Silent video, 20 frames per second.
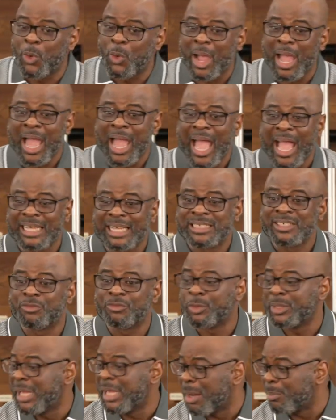are active
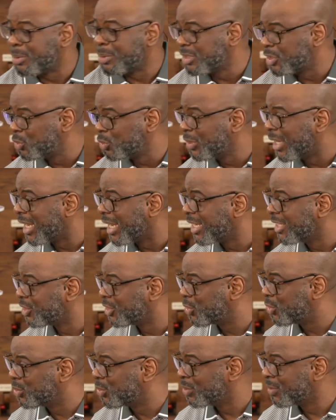with their priesthood against you.